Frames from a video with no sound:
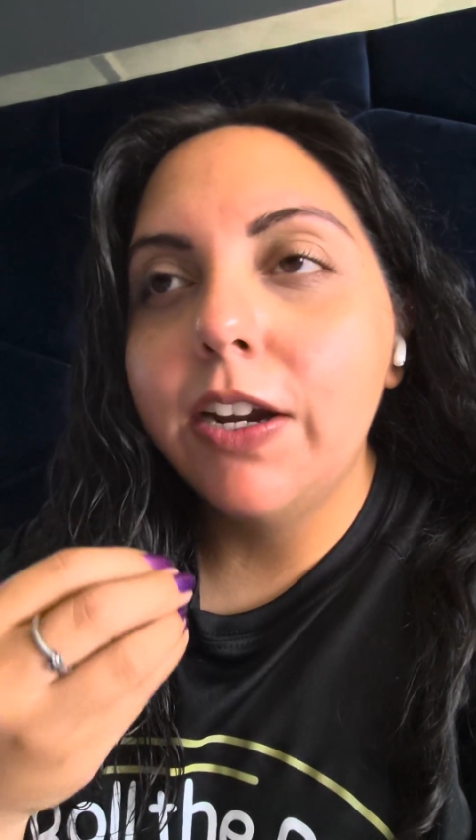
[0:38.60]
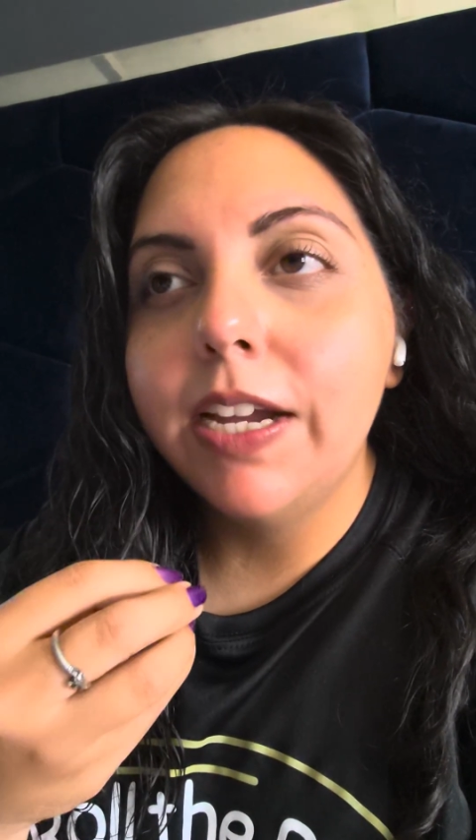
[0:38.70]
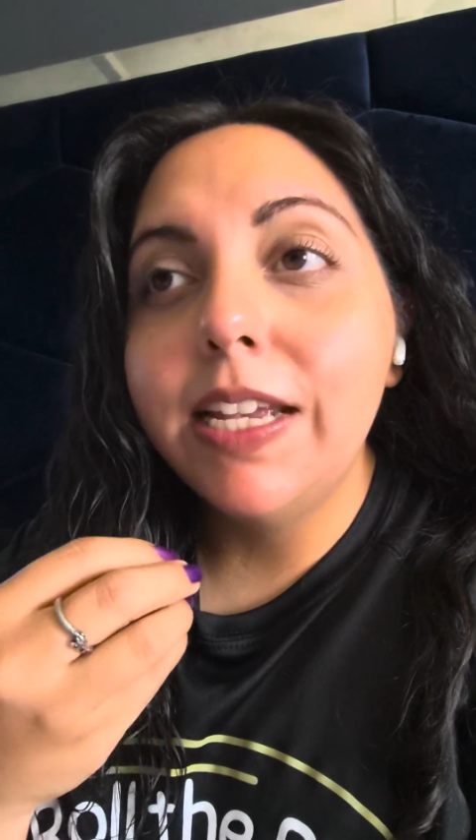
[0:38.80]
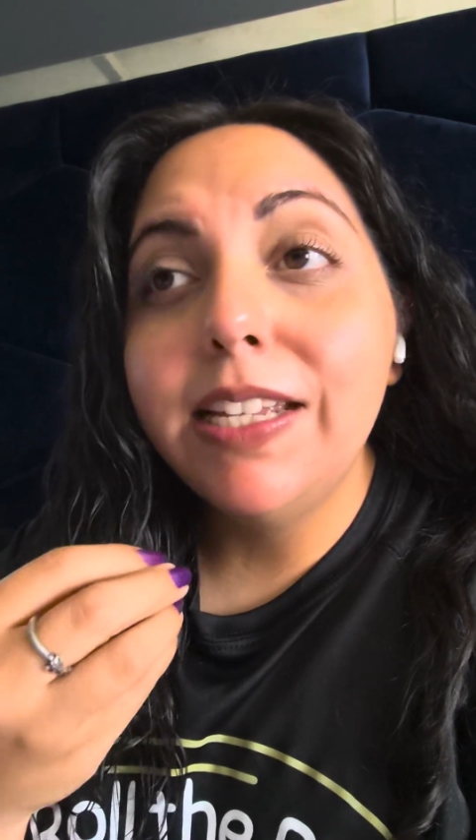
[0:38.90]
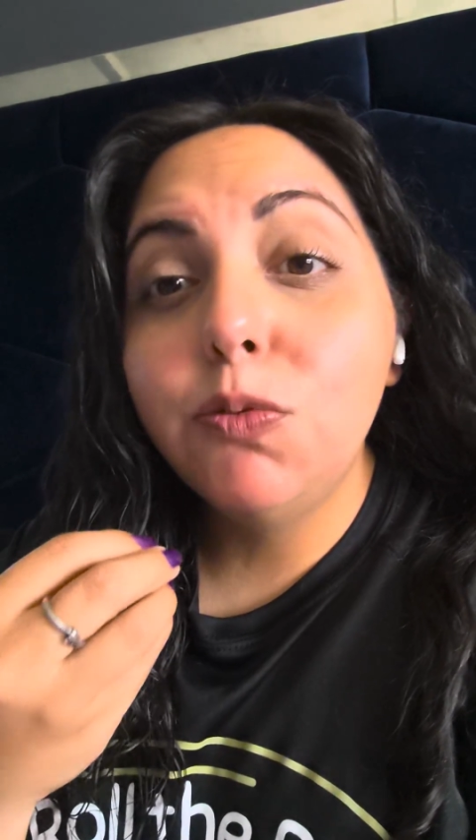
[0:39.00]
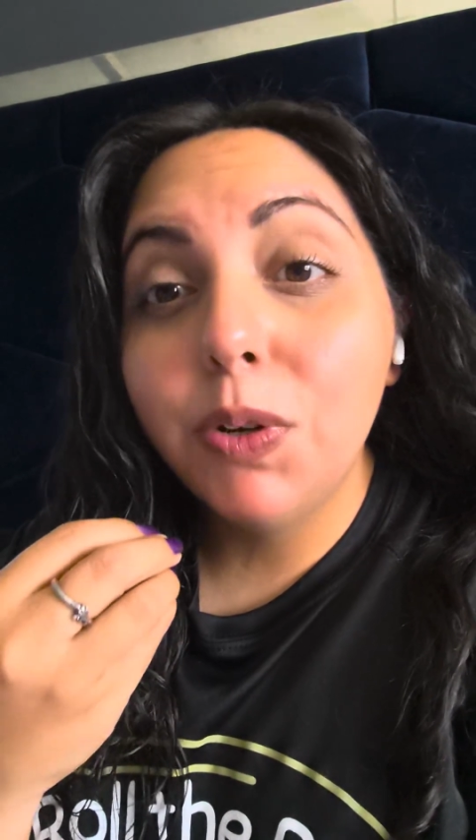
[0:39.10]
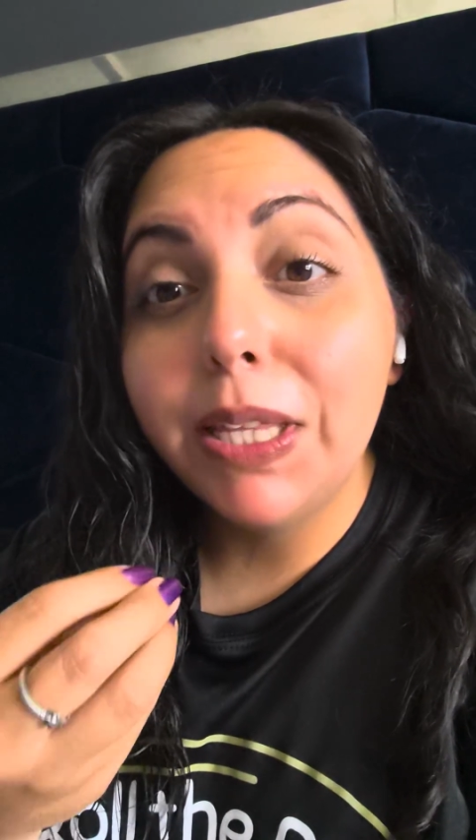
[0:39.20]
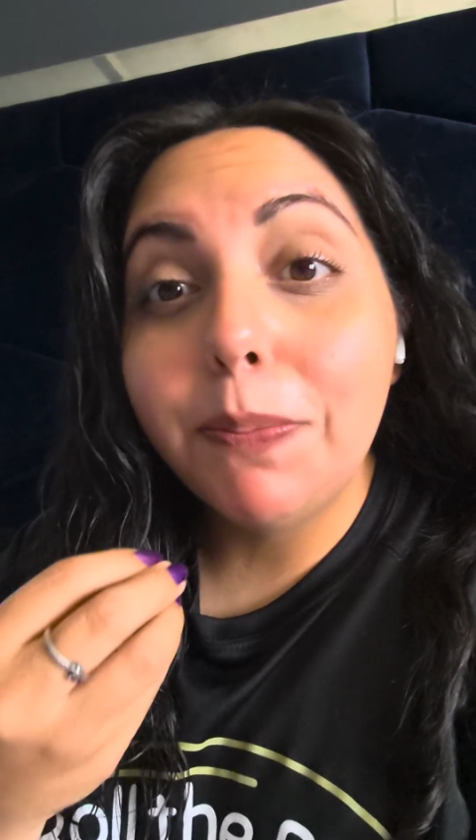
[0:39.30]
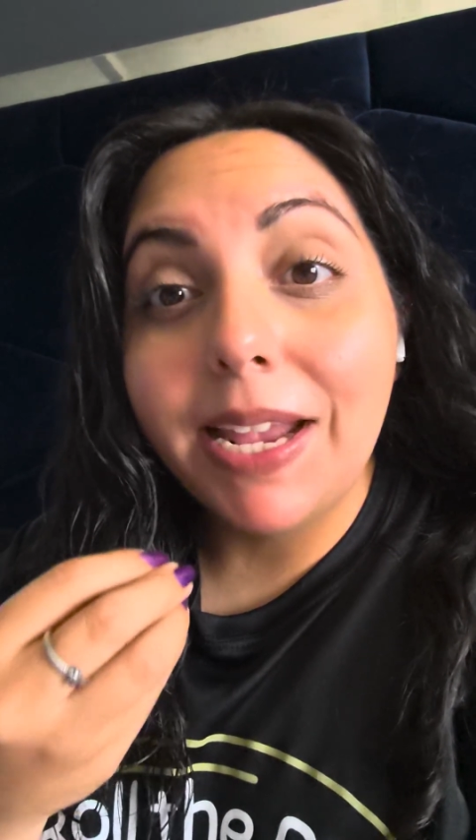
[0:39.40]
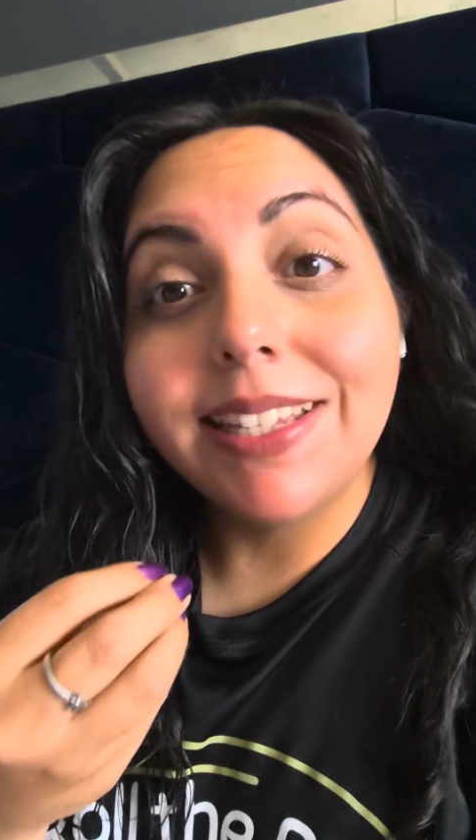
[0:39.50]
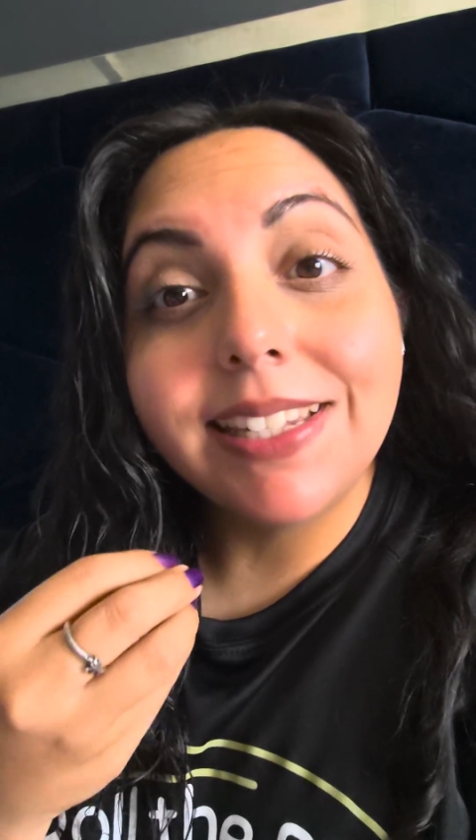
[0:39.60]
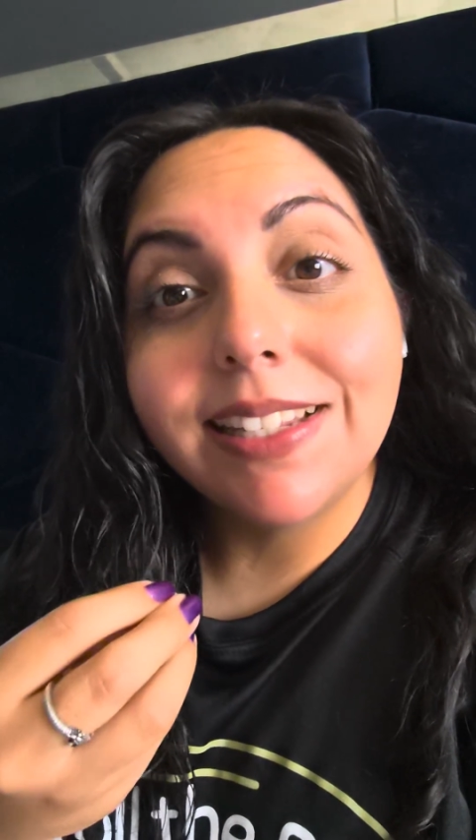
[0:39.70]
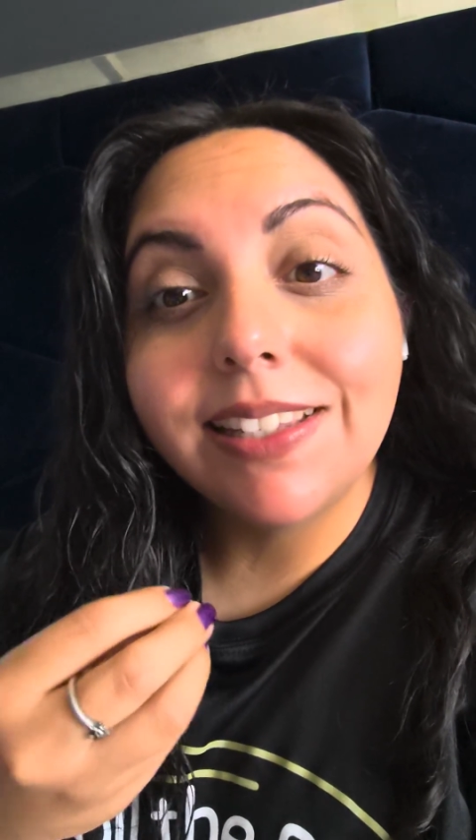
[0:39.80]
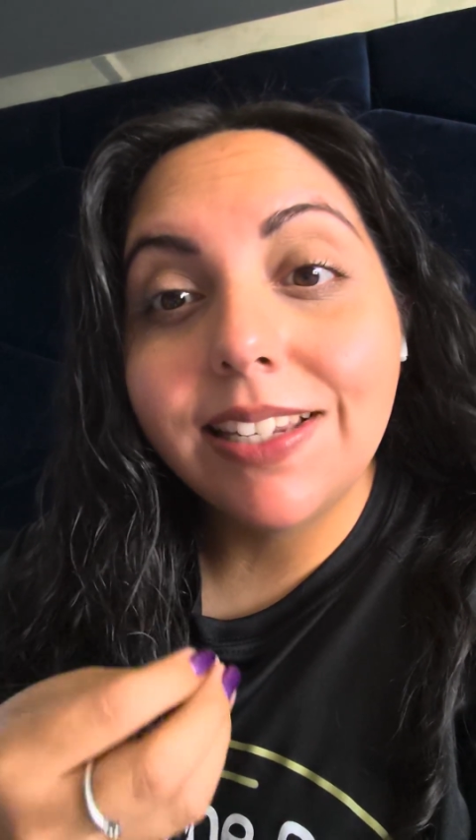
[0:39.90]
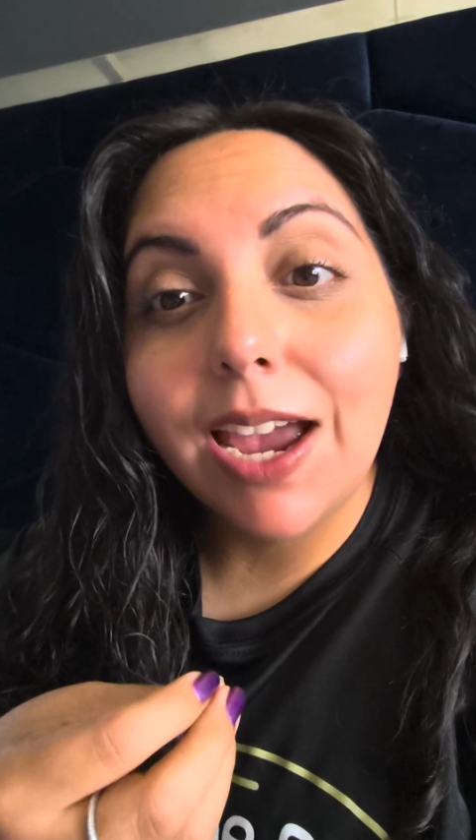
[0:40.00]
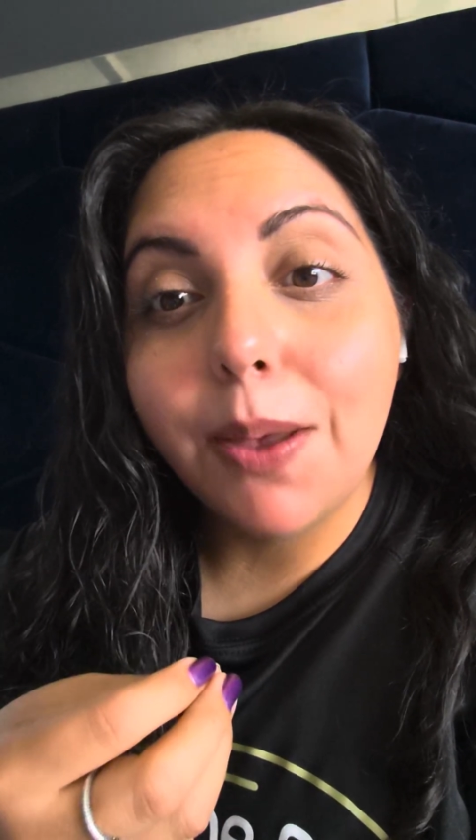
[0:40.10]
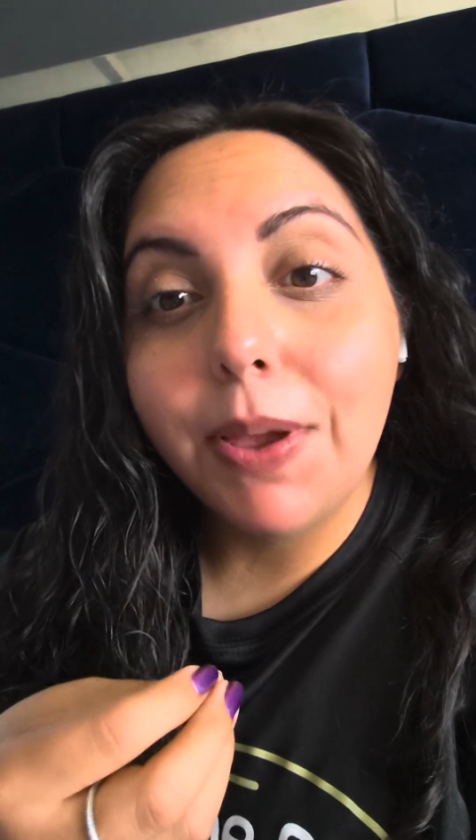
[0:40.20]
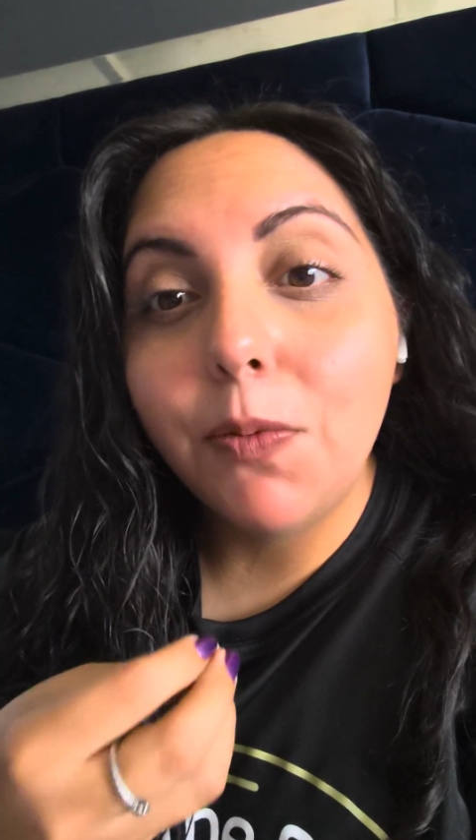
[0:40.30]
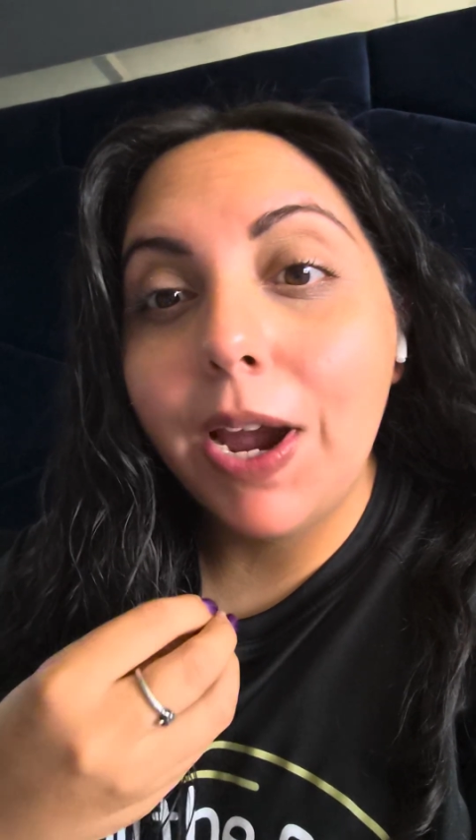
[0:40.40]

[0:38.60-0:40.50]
is really based in STEM and